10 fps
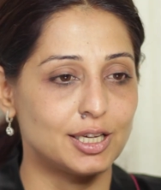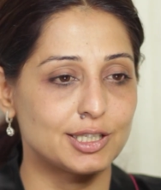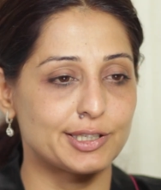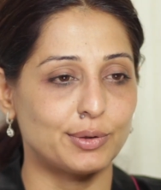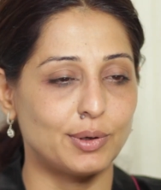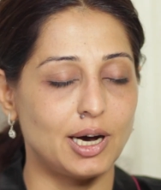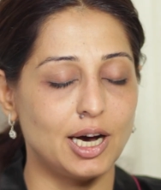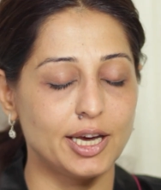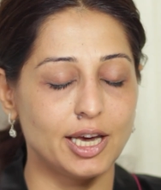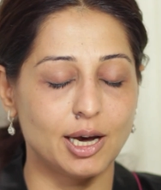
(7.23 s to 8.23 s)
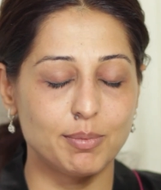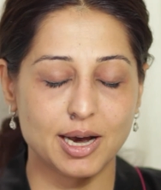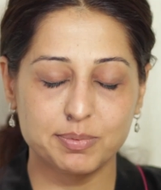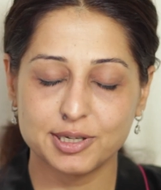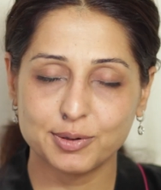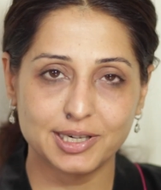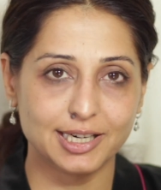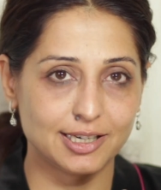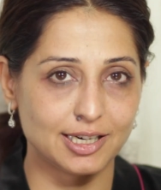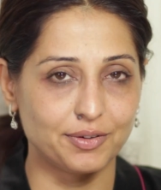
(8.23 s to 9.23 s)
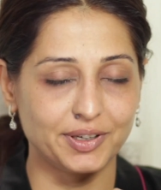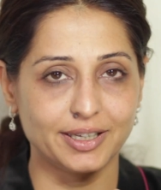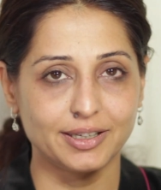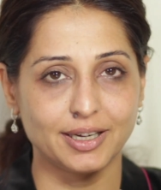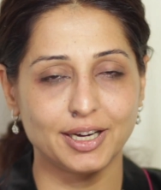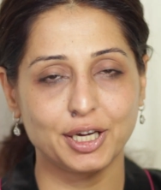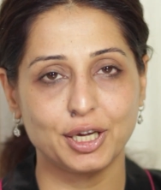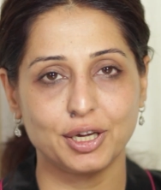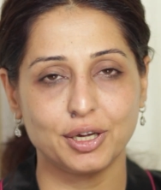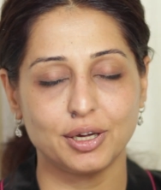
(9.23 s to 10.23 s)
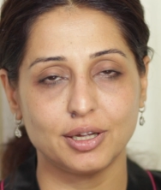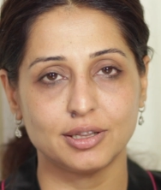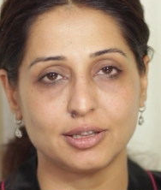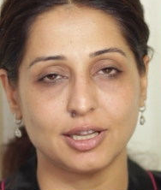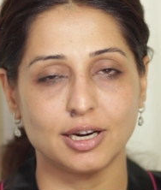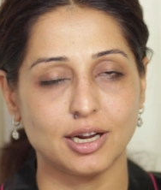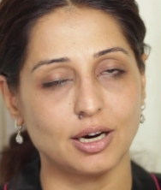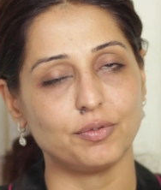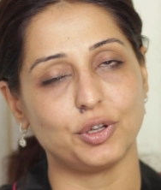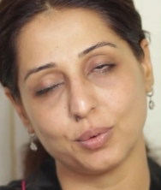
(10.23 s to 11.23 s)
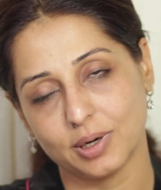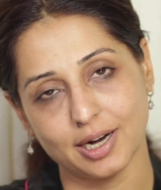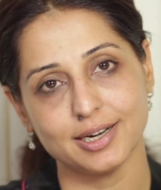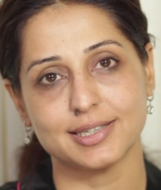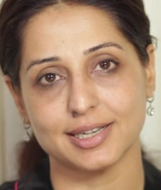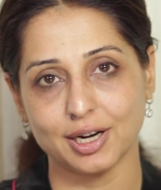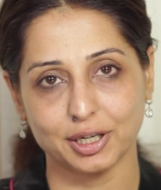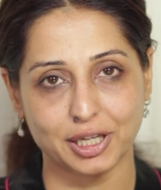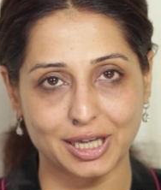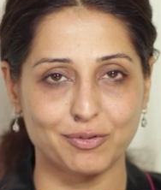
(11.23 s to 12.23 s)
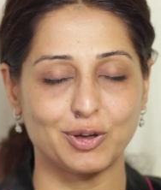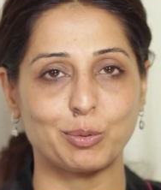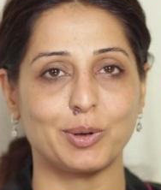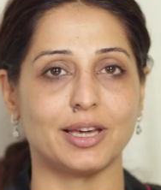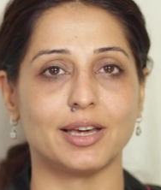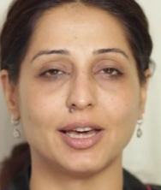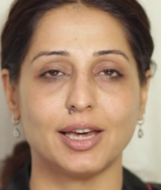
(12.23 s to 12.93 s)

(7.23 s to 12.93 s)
So I am absolutely loving the love you guys are giving me.